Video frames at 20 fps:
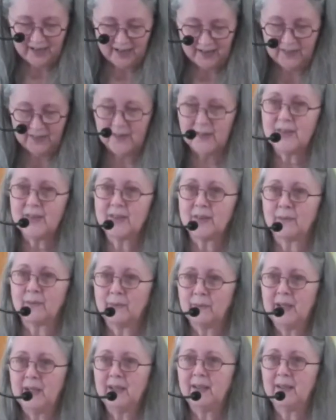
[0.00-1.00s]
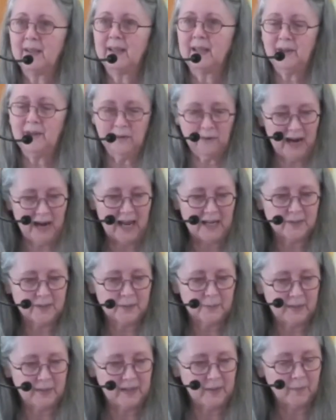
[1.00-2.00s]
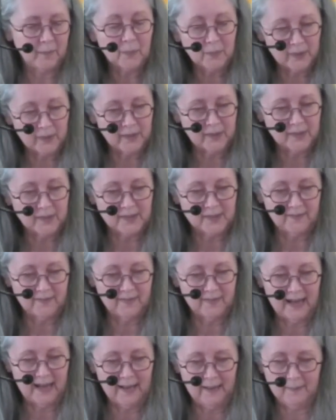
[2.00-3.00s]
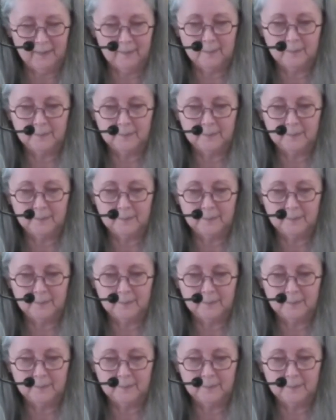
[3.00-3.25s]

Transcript: other to really grasp the importance of that.